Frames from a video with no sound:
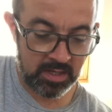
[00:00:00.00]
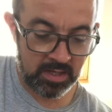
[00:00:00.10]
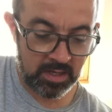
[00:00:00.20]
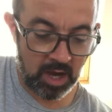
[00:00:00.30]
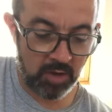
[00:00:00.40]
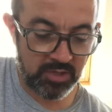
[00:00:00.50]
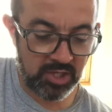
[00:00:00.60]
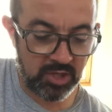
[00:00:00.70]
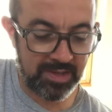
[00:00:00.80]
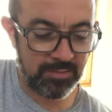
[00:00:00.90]
what you're
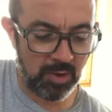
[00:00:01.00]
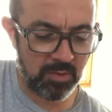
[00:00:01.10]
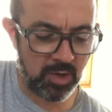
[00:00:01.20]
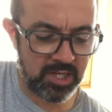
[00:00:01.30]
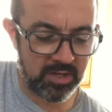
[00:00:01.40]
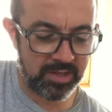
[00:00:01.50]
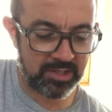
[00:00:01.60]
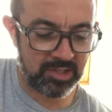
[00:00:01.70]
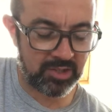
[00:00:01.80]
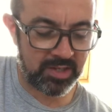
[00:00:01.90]
doing
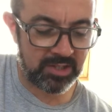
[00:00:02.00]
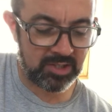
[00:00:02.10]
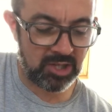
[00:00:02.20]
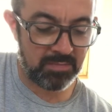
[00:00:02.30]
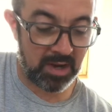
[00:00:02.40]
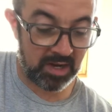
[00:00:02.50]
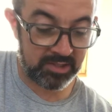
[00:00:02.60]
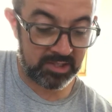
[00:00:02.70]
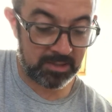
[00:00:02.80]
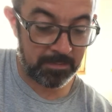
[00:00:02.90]
is you're doing 2
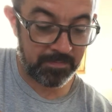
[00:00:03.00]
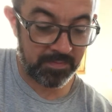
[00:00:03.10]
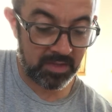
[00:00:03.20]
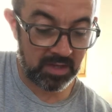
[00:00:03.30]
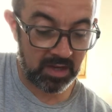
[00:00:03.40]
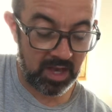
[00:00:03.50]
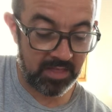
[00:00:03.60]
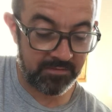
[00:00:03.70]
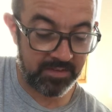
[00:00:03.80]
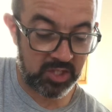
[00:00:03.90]
bars
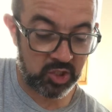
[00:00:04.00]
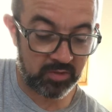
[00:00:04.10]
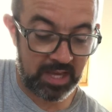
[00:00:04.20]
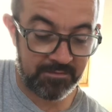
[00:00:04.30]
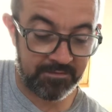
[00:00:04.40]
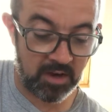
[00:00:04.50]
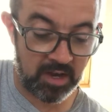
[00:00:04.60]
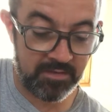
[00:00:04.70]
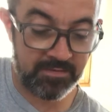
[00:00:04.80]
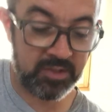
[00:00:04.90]
and finishing on the
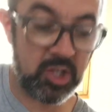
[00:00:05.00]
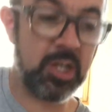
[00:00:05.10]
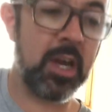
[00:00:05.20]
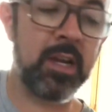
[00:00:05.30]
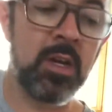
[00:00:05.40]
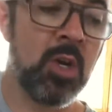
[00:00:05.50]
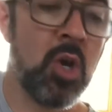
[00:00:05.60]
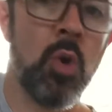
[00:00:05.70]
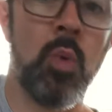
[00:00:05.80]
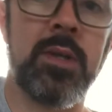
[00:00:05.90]
F5. So you're going
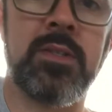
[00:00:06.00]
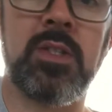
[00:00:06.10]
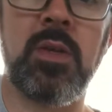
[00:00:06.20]
1, 2,